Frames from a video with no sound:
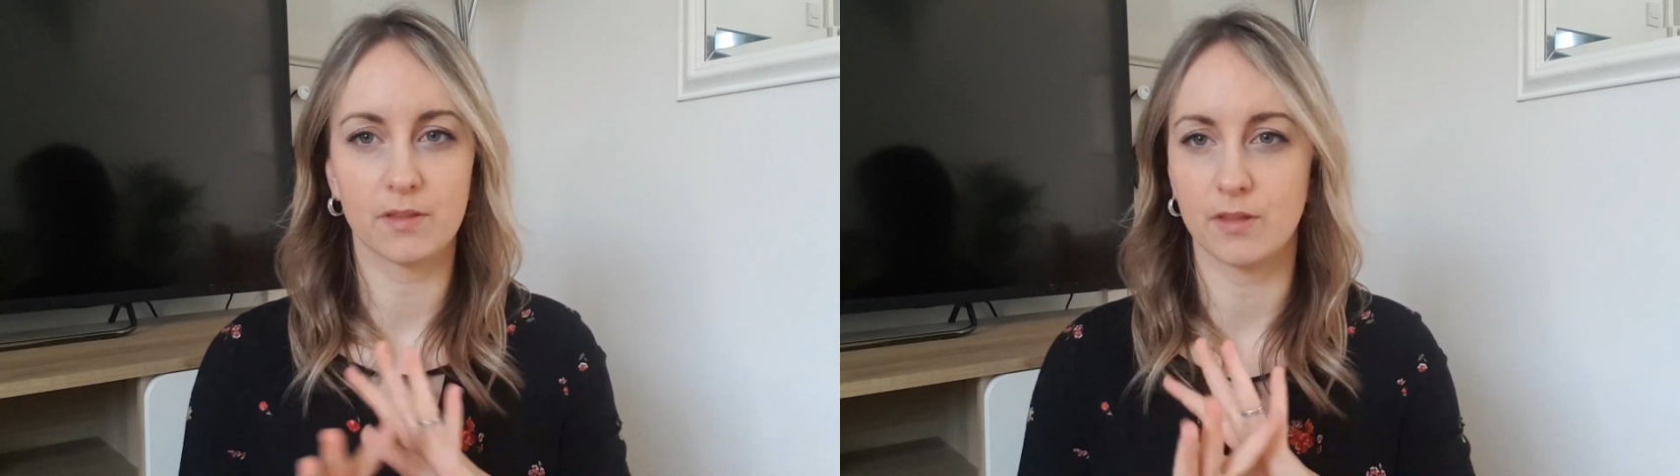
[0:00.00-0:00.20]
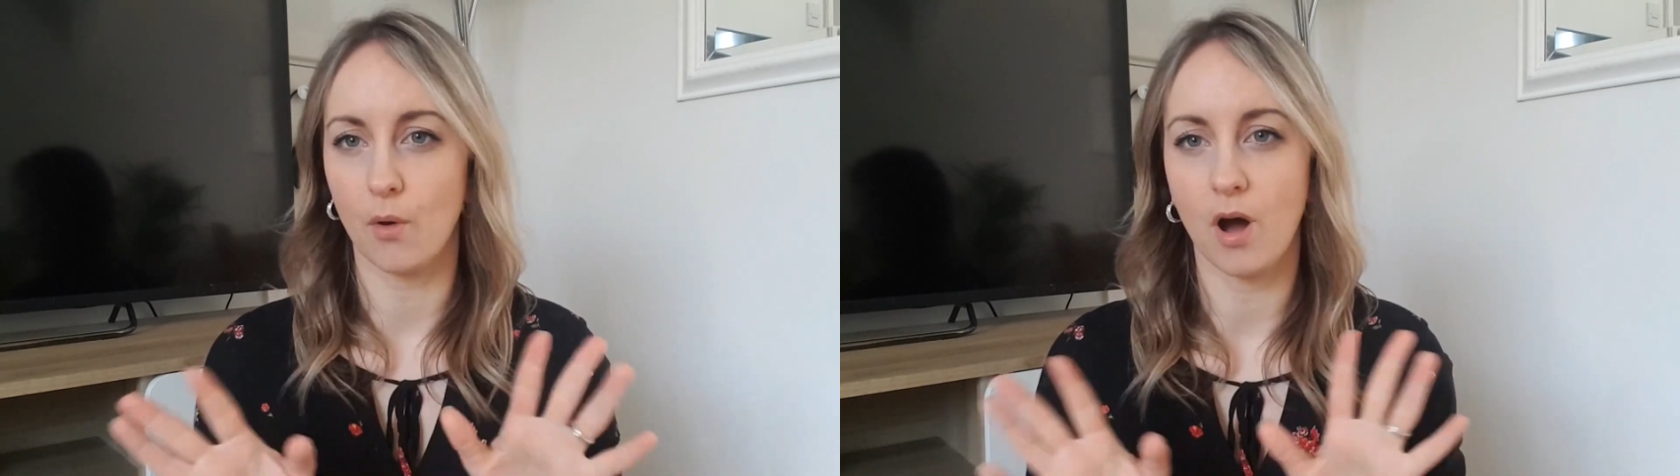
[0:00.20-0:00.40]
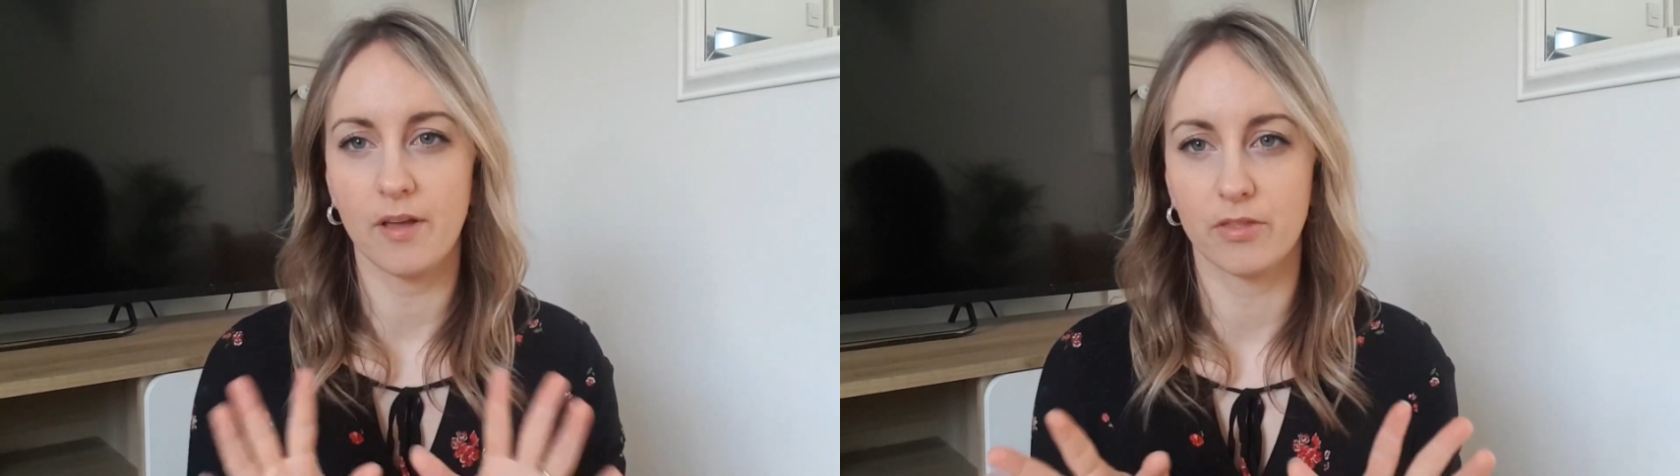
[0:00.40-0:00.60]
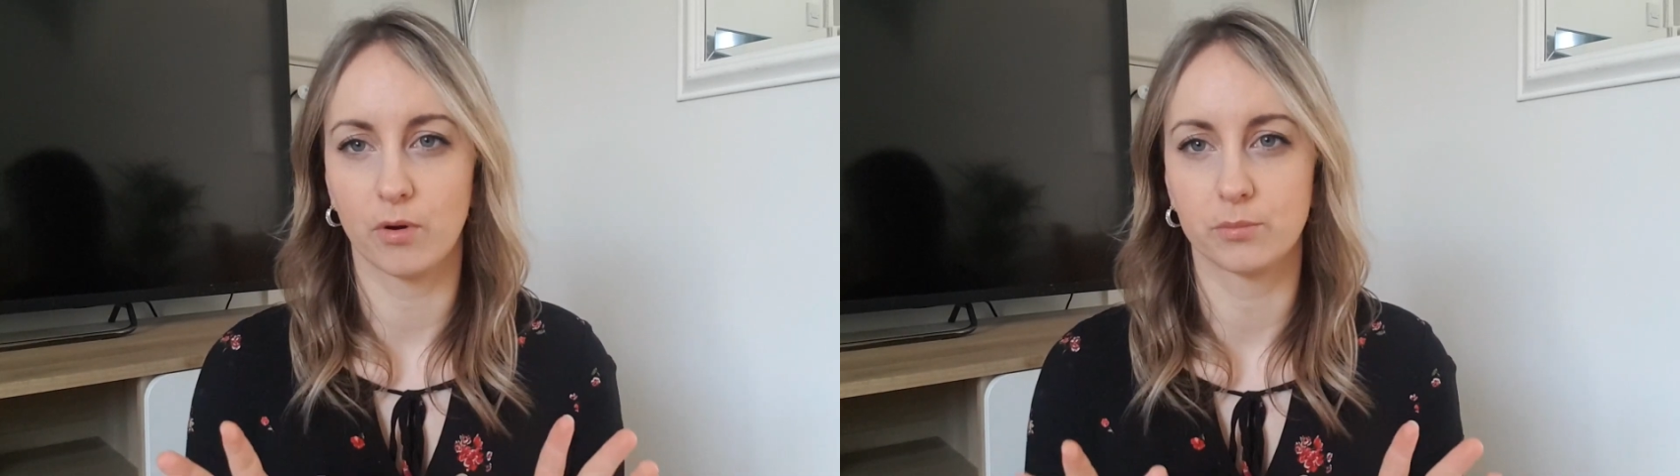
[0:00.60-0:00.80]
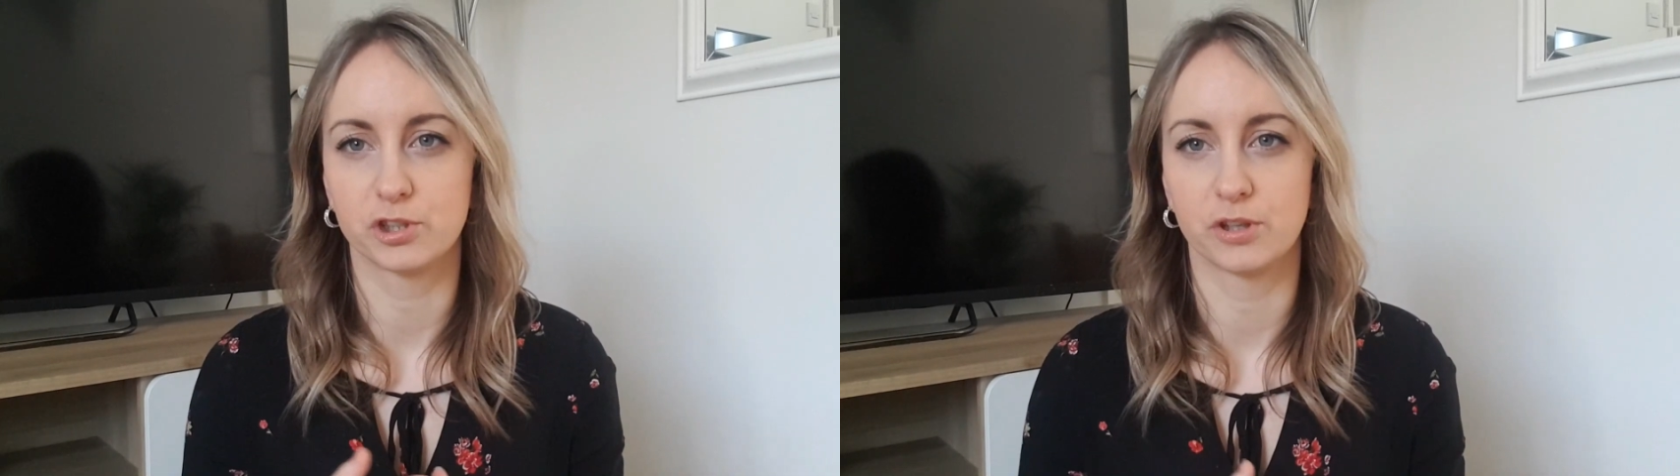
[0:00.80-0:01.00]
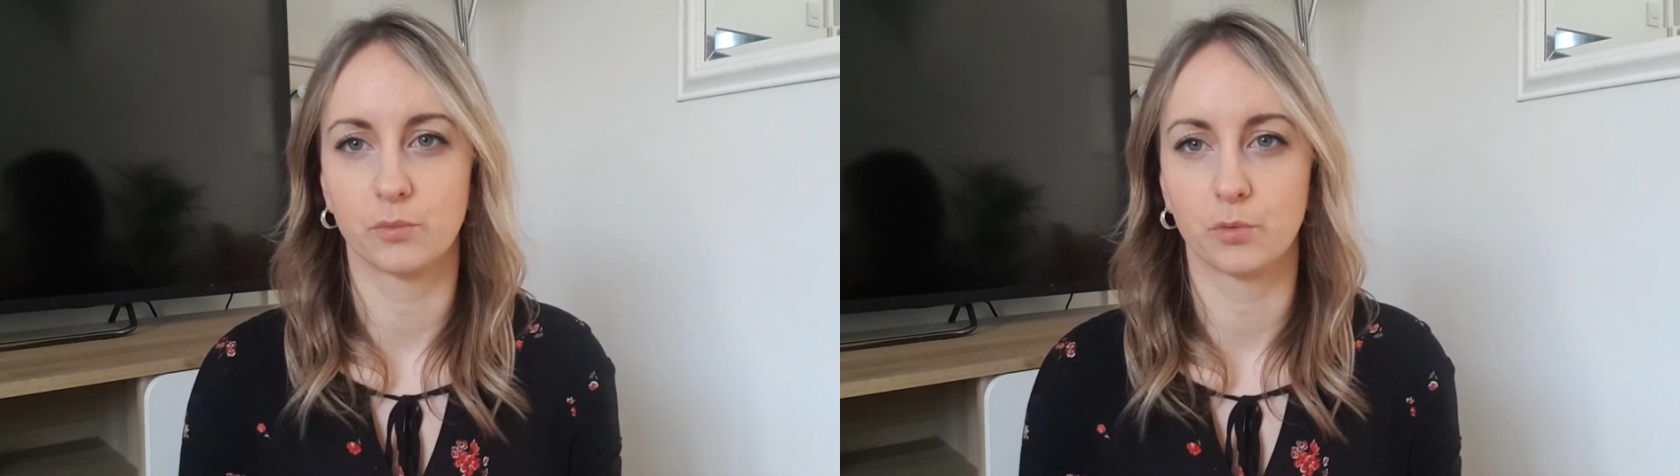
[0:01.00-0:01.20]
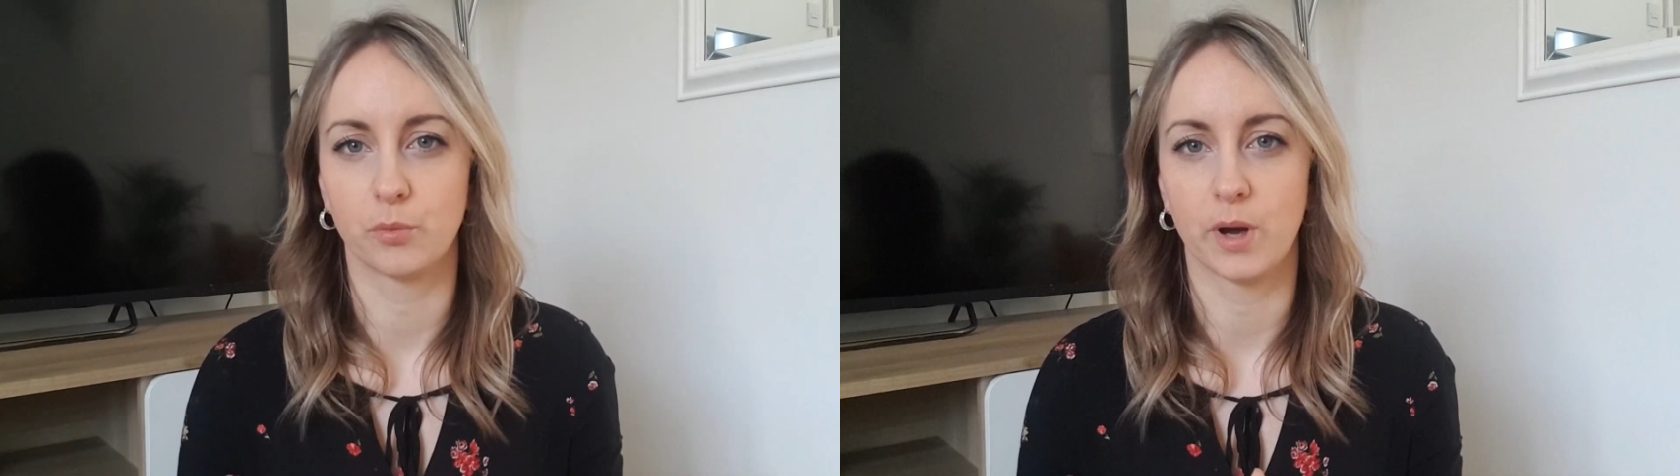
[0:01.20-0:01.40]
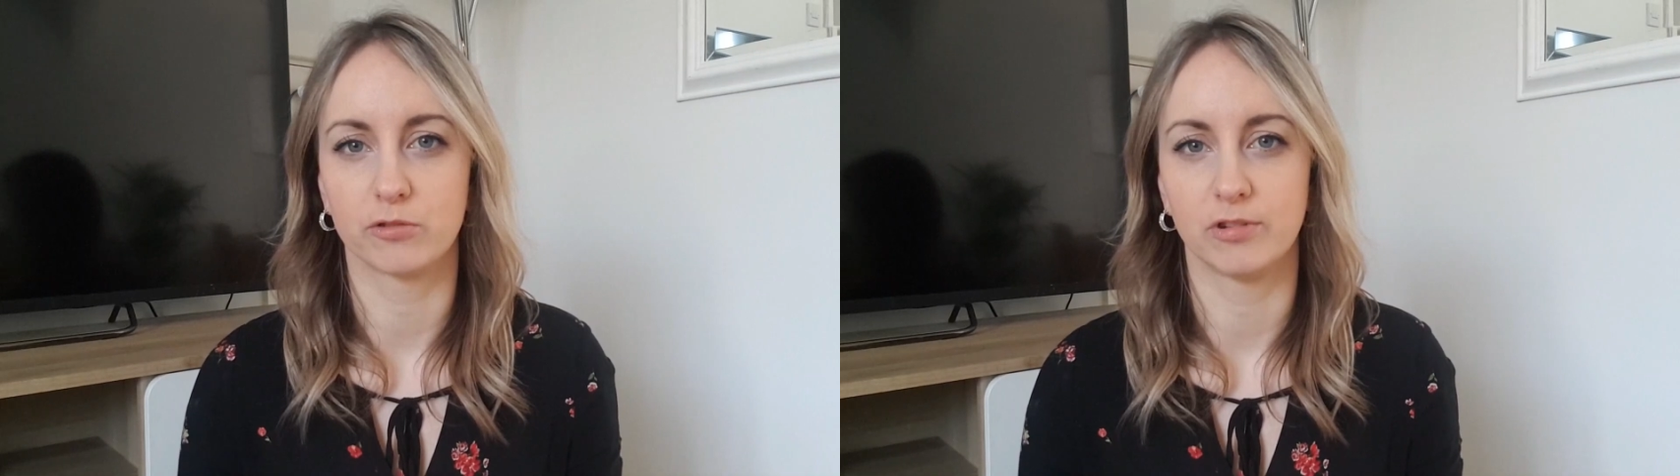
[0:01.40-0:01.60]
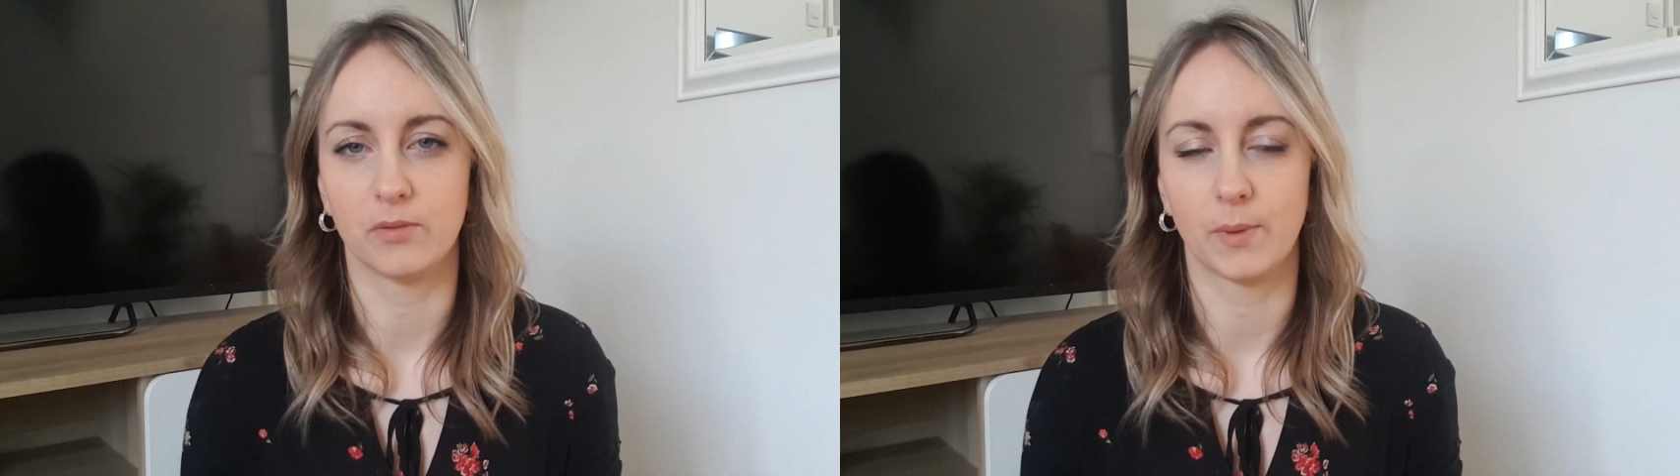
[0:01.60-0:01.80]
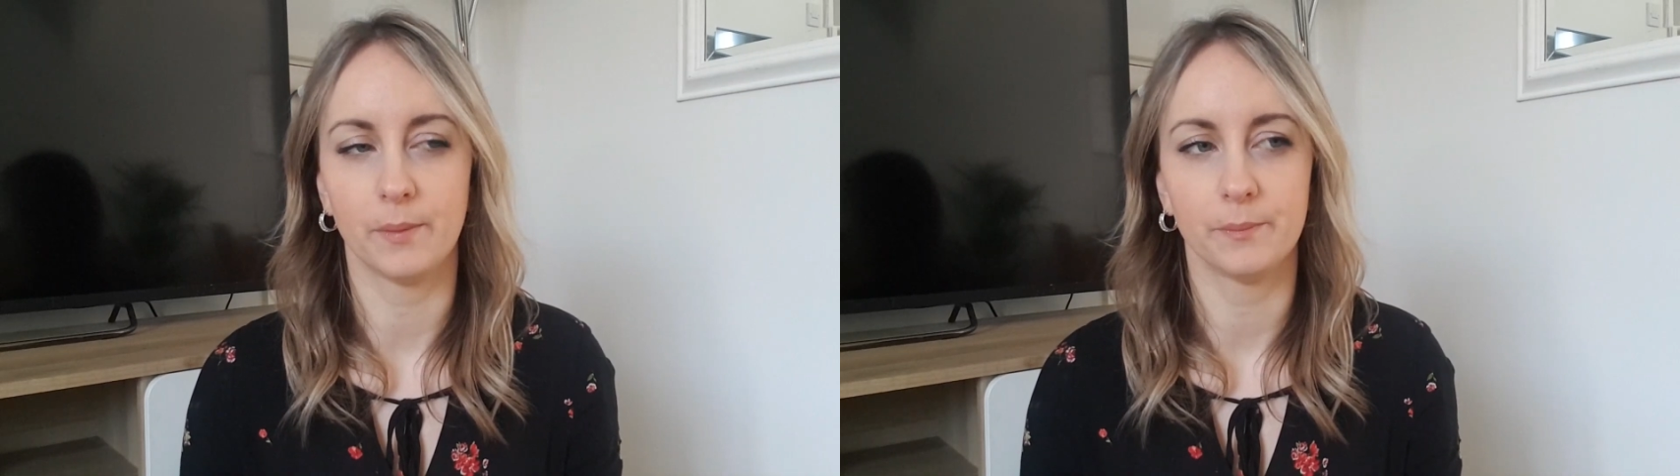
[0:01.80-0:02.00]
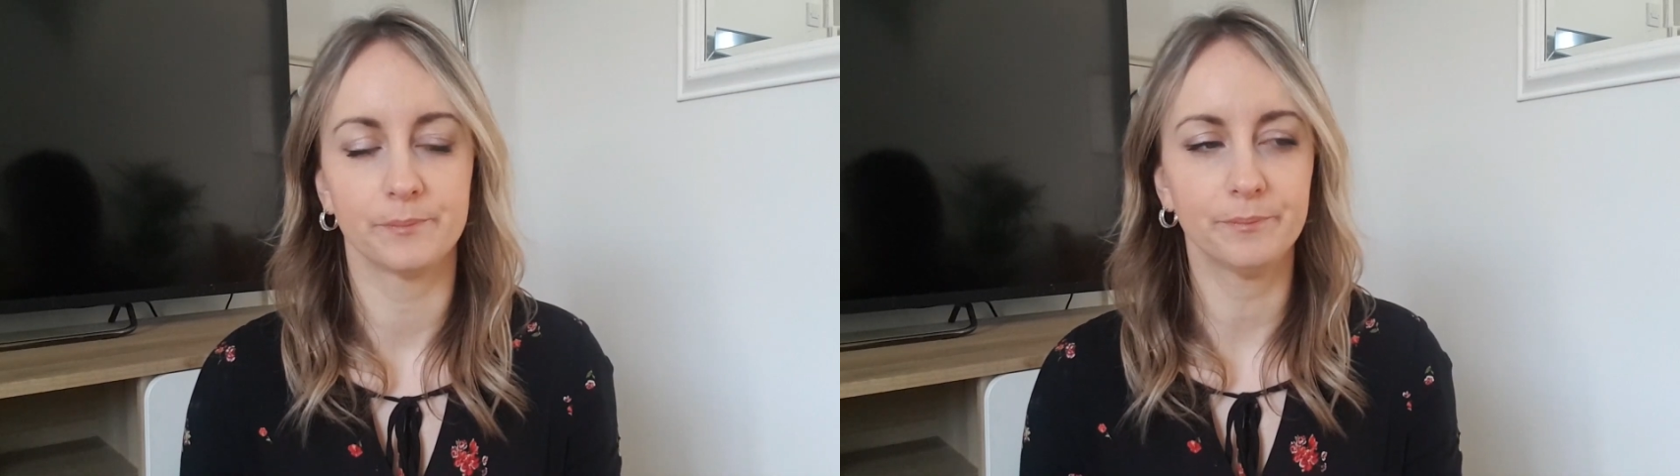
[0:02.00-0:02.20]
So either option would work really well.